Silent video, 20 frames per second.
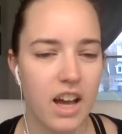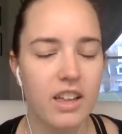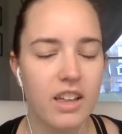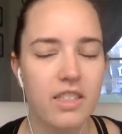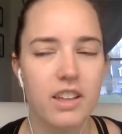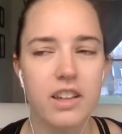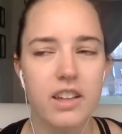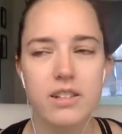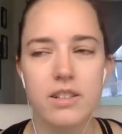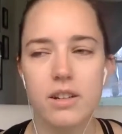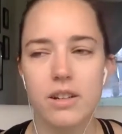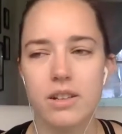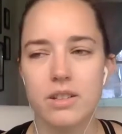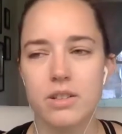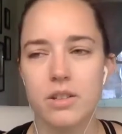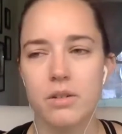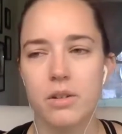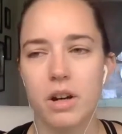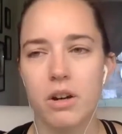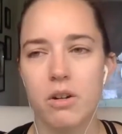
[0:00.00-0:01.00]
And I think it's
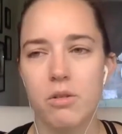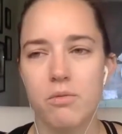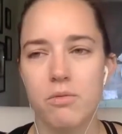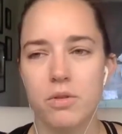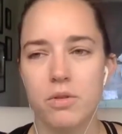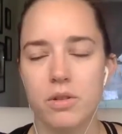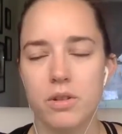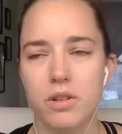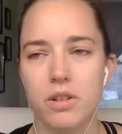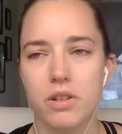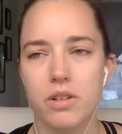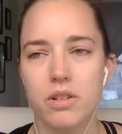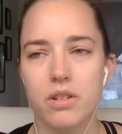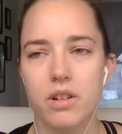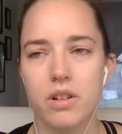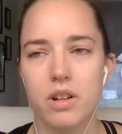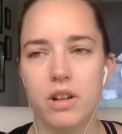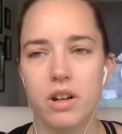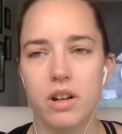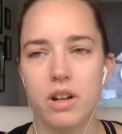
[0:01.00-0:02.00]
also helpful.
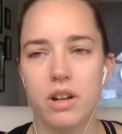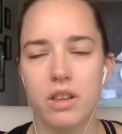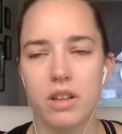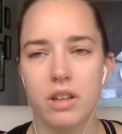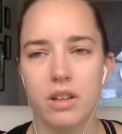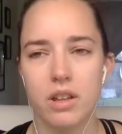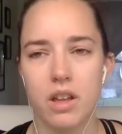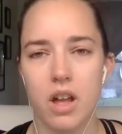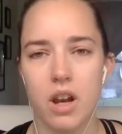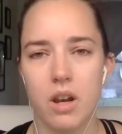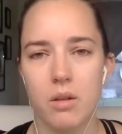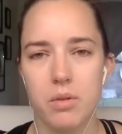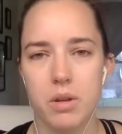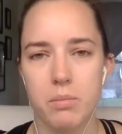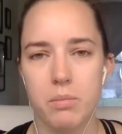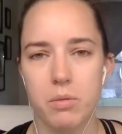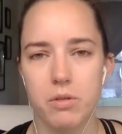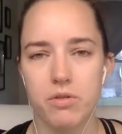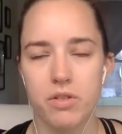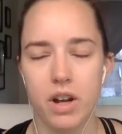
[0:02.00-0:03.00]
I think a lot of
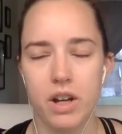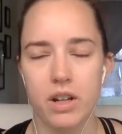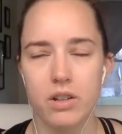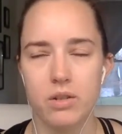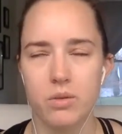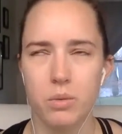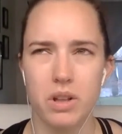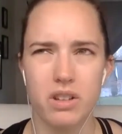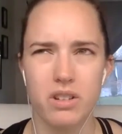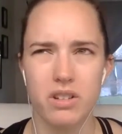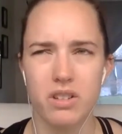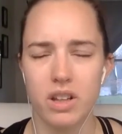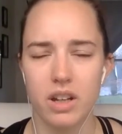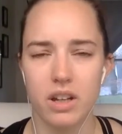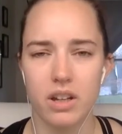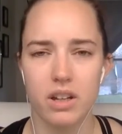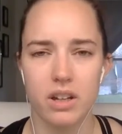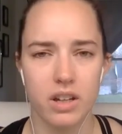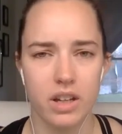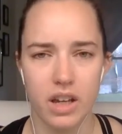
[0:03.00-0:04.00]
people find, whether
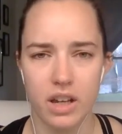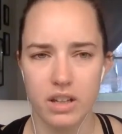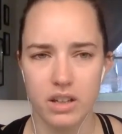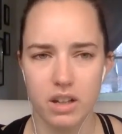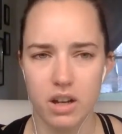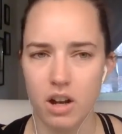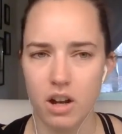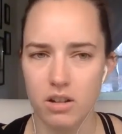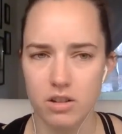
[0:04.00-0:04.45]
they, again,